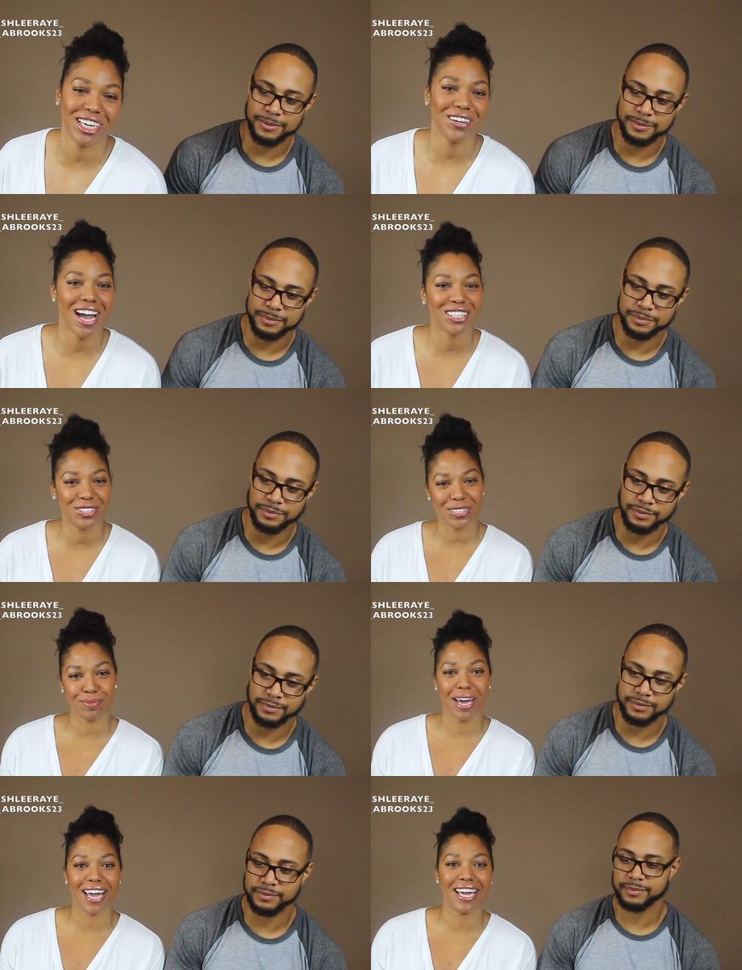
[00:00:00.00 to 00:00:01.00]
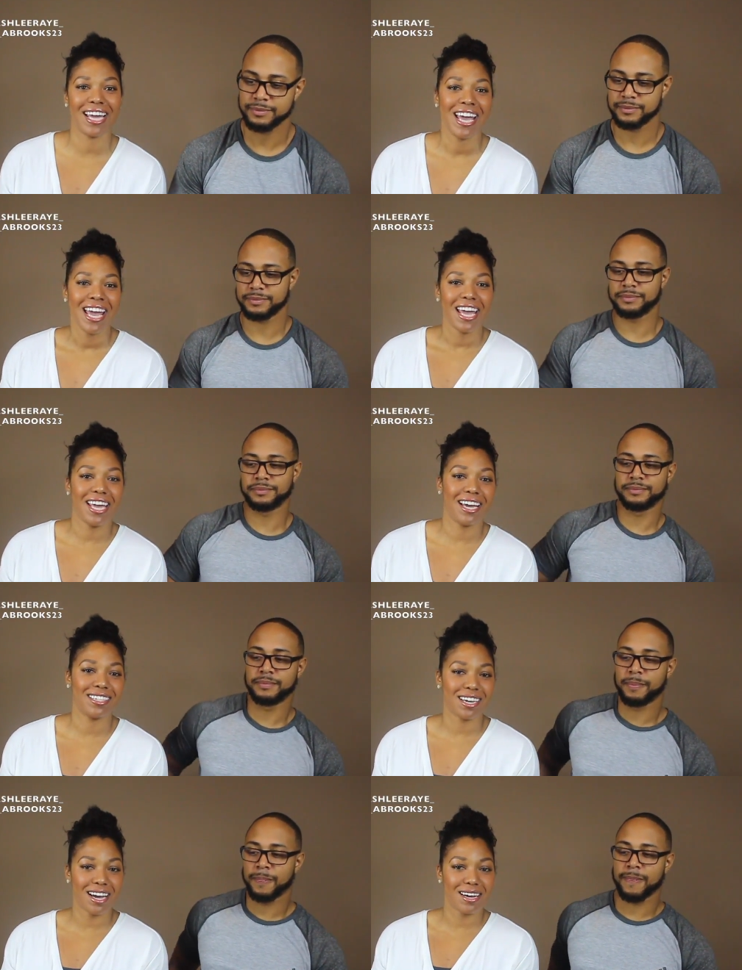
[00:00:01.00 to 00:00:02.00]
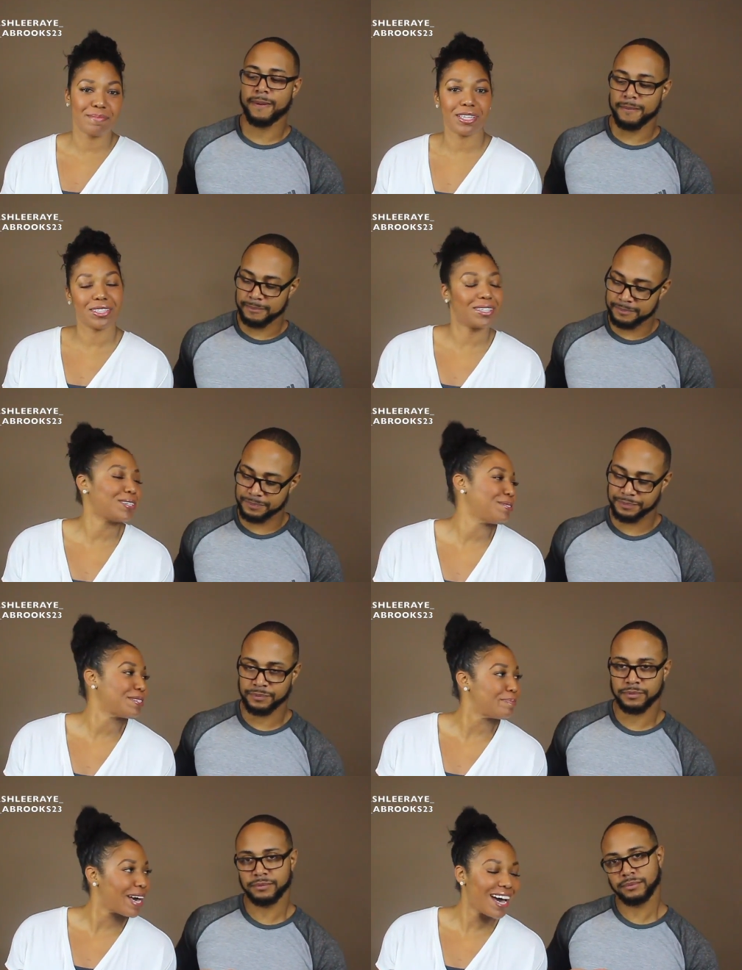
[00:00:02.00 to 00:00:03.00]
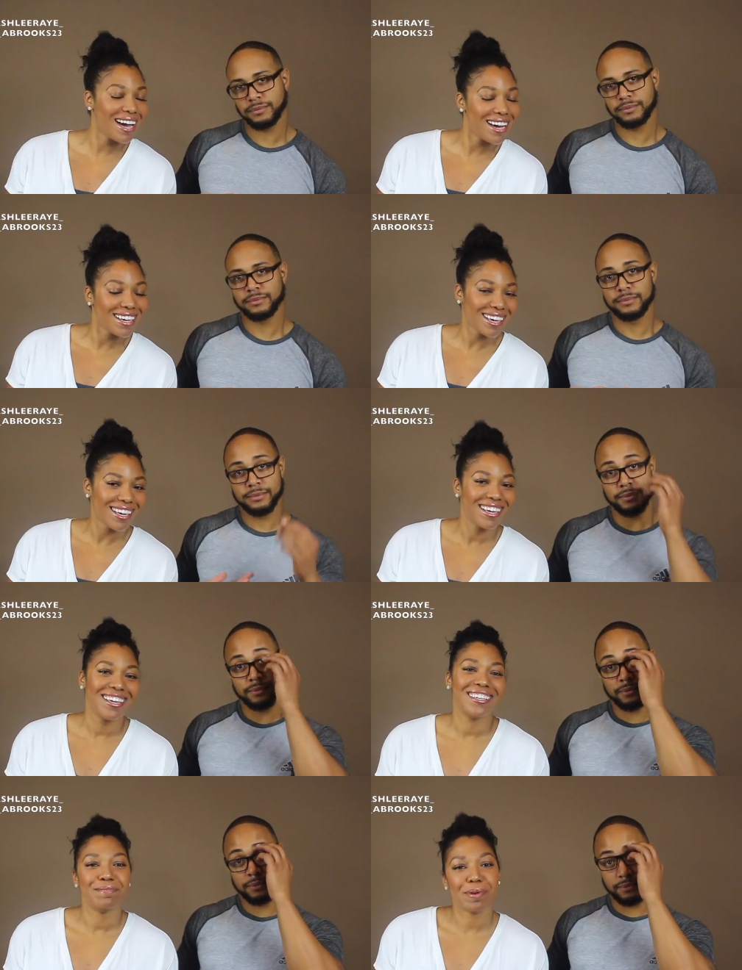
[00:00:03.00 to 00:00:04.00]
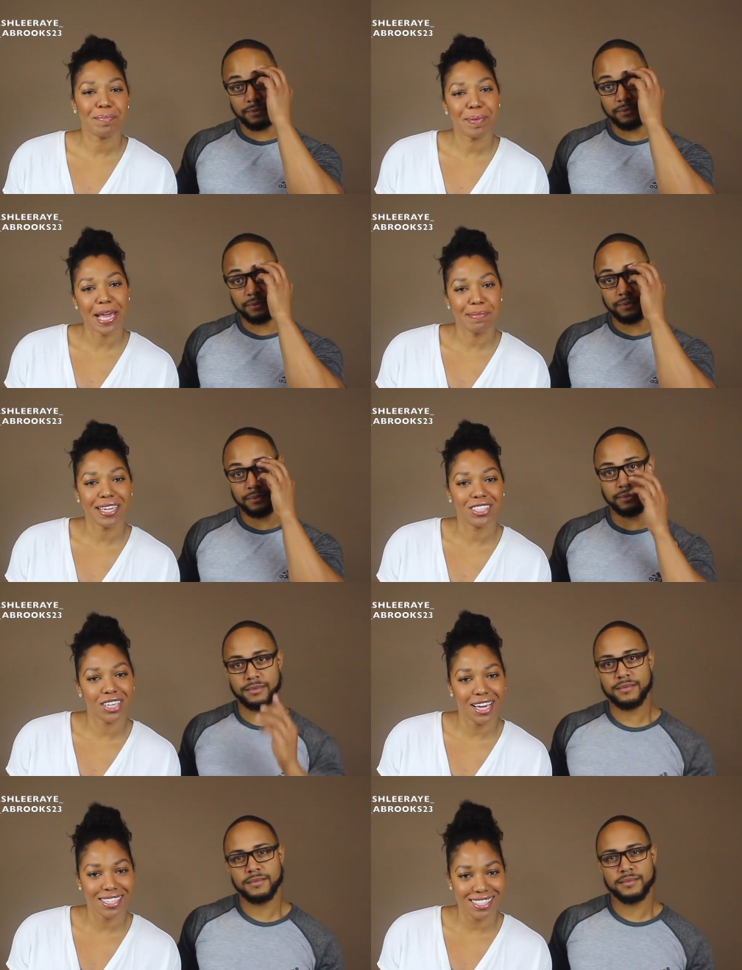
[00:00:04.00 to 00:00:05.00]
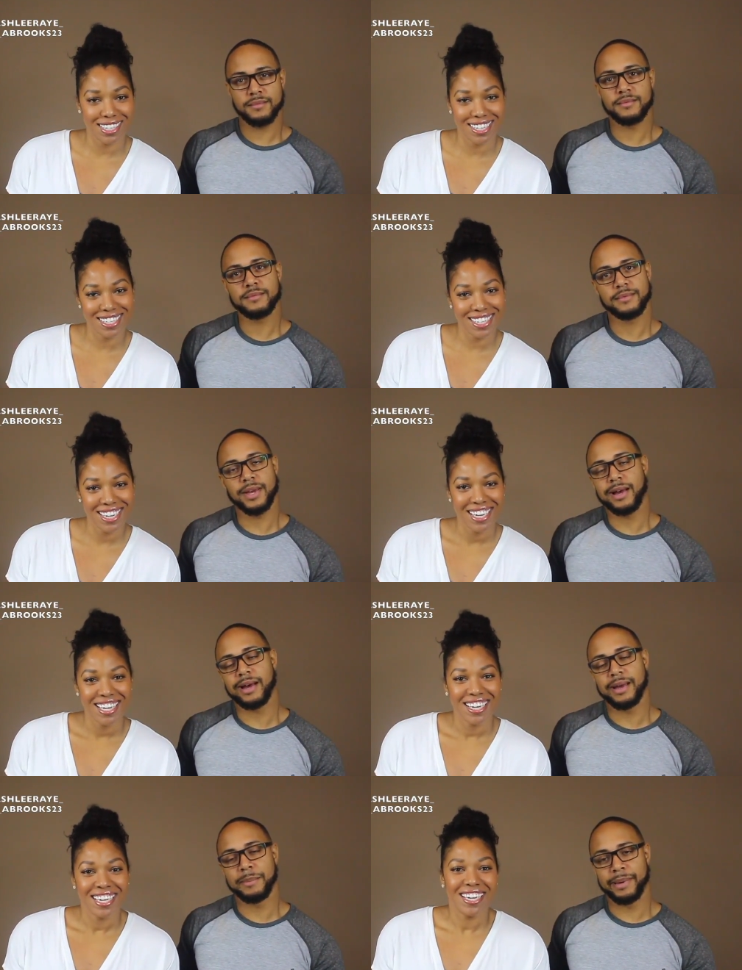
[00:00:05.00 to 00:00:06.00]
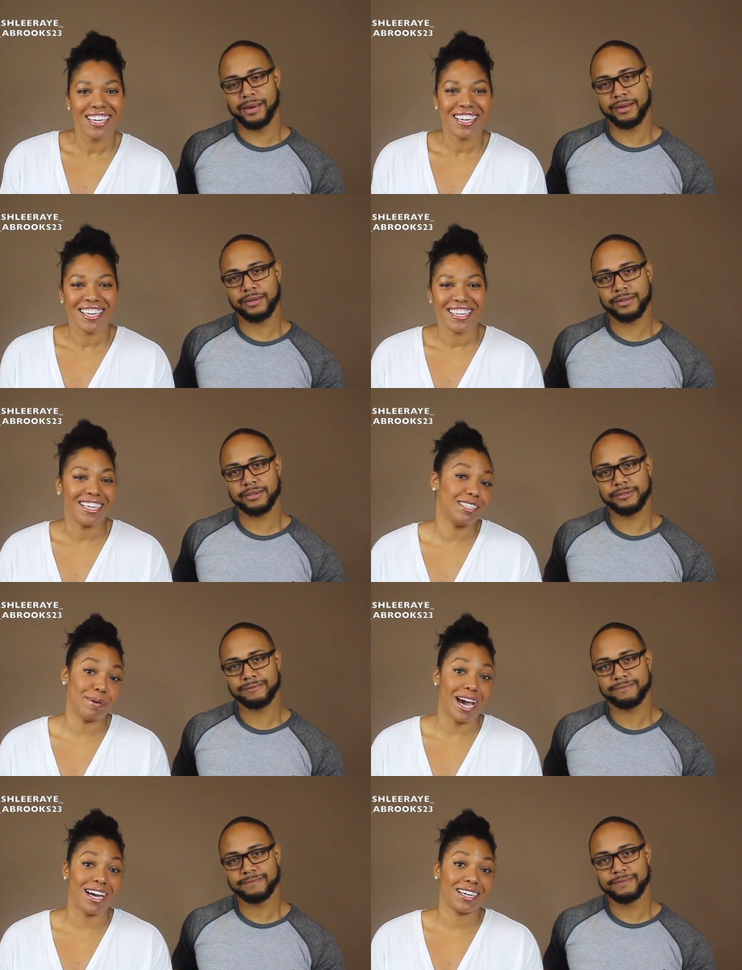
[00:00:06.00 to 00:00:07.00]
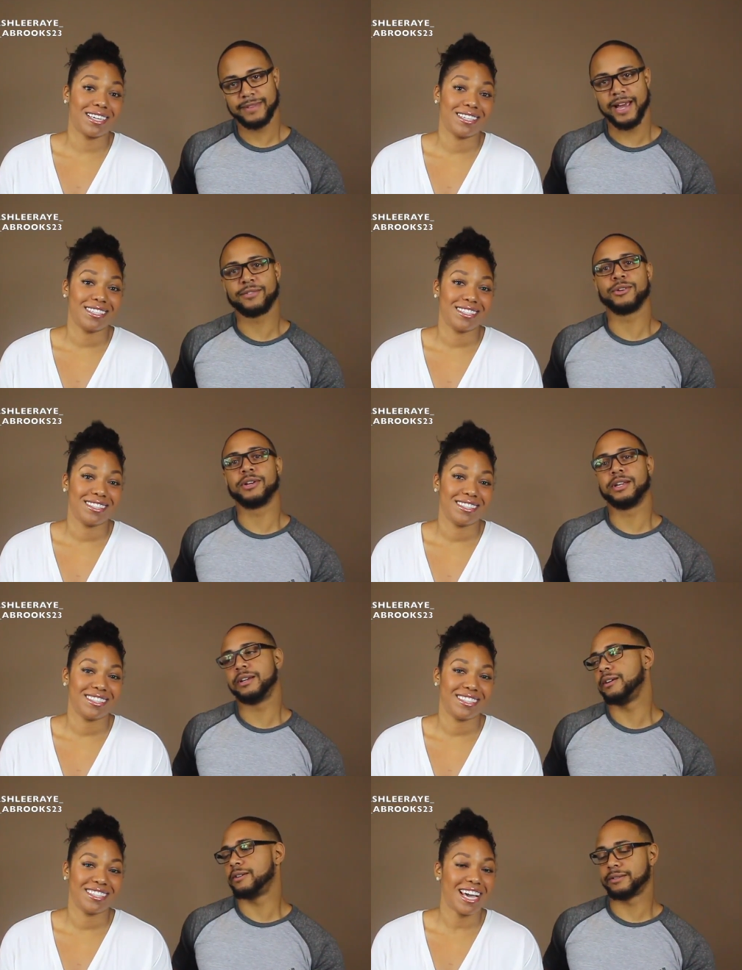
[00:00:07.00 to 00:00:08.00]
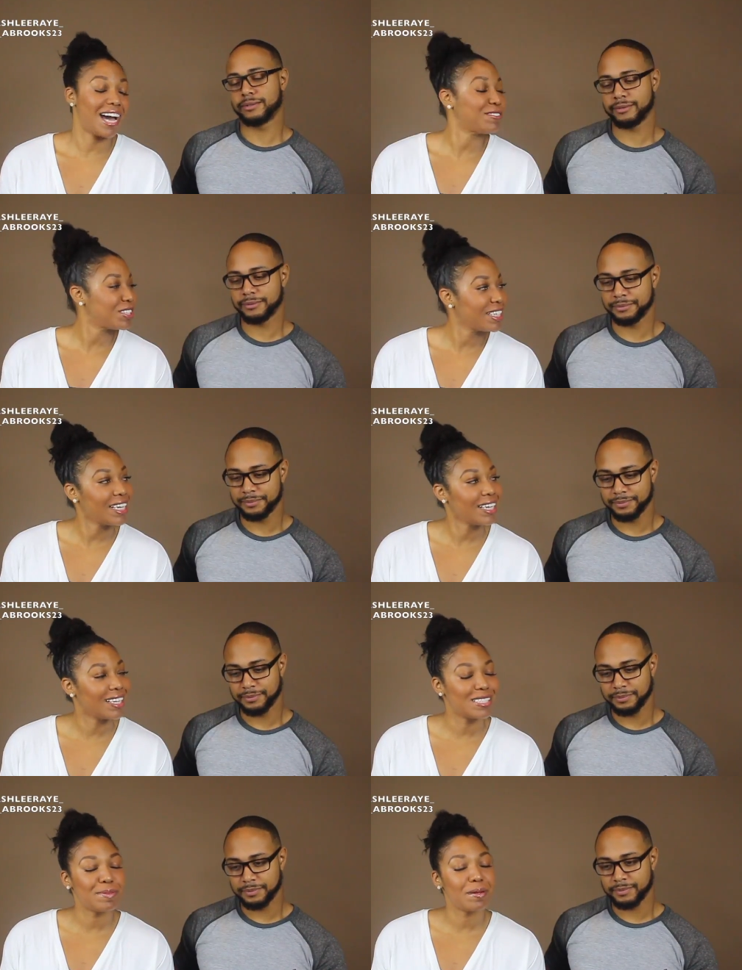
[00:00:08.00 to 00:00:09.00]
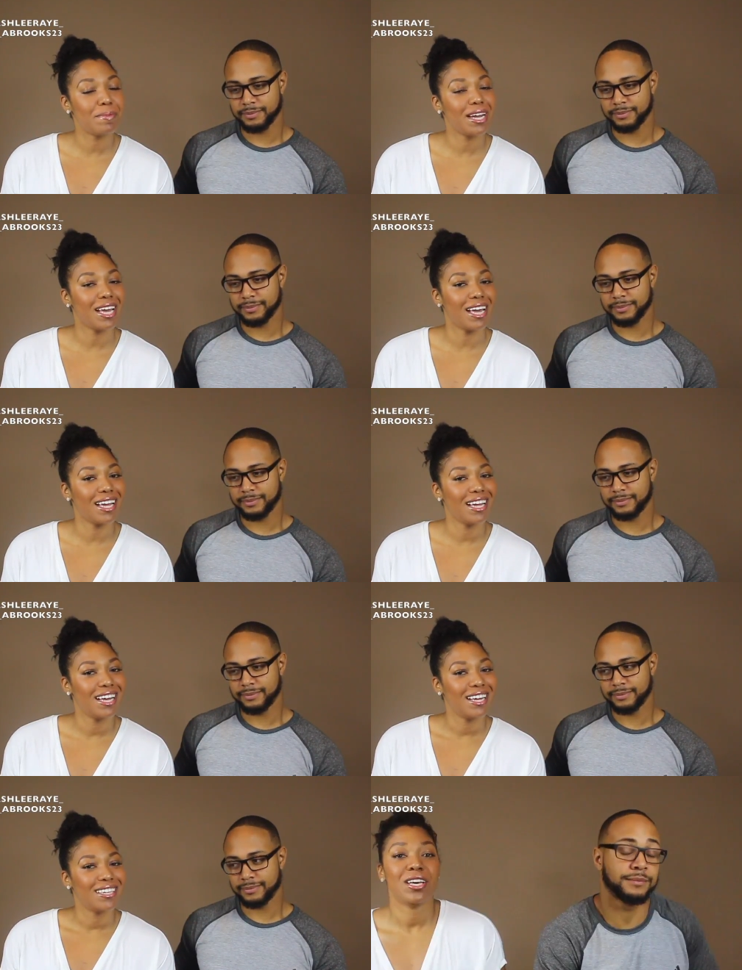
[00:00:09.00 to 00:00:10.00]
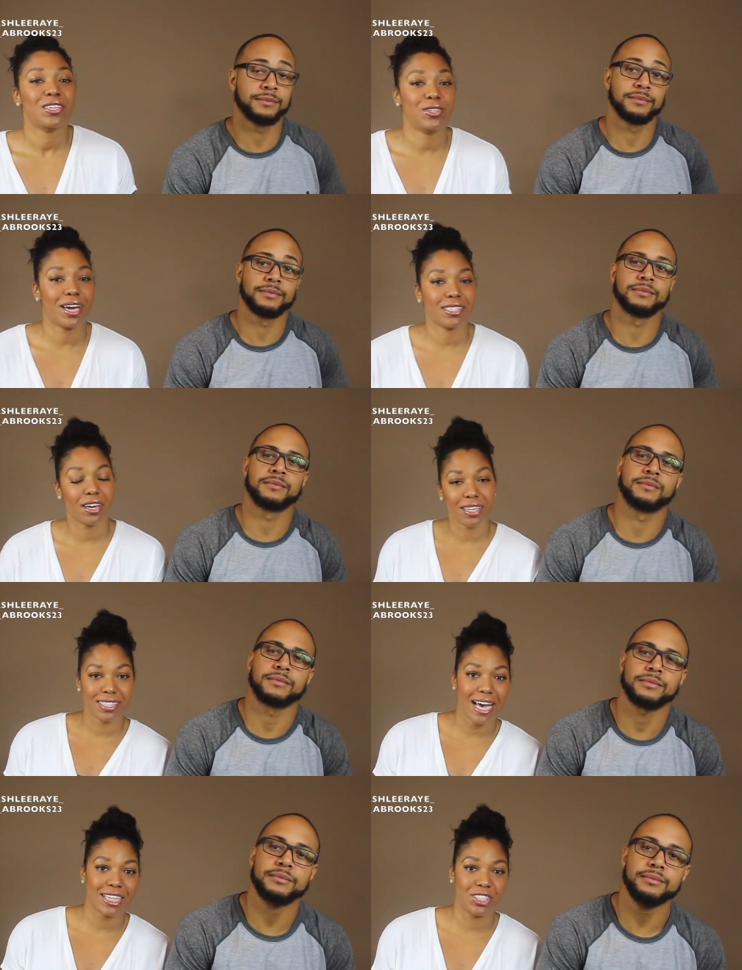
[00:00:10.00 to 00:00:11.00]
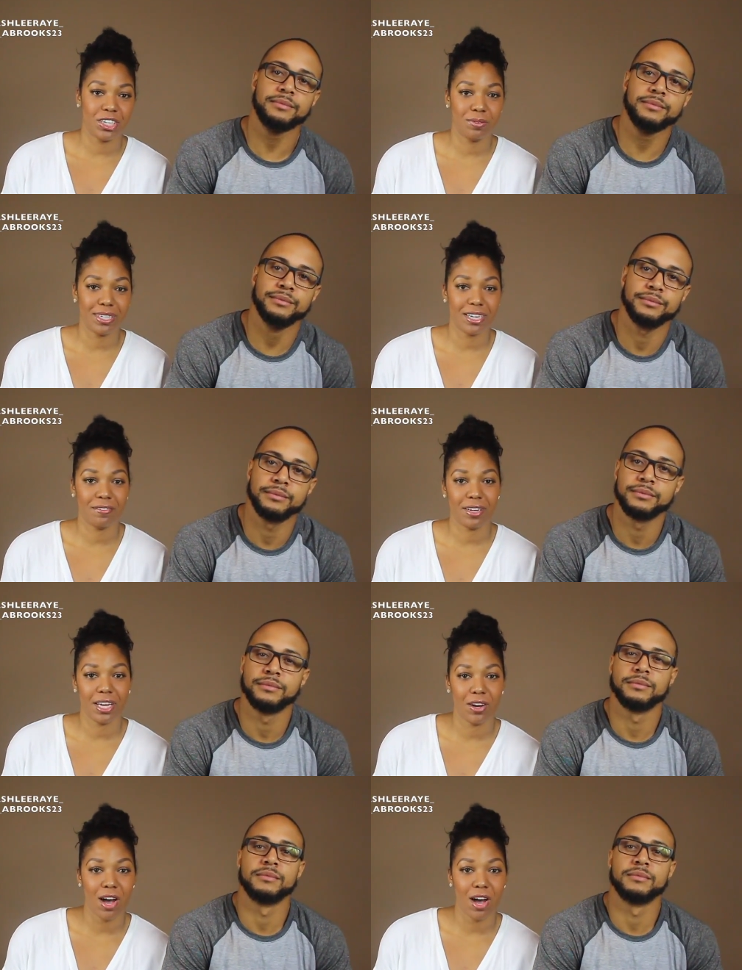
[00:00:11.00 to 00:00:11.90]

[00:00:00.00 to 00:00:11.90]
Speaker 1: channel, Ashley's Way. And look who's back. My baby Jason. I
Speaker 2: am back. He's back. After a year.
Speaker 1: After a year. It's been a minute. So you guys saw us last year. We did a video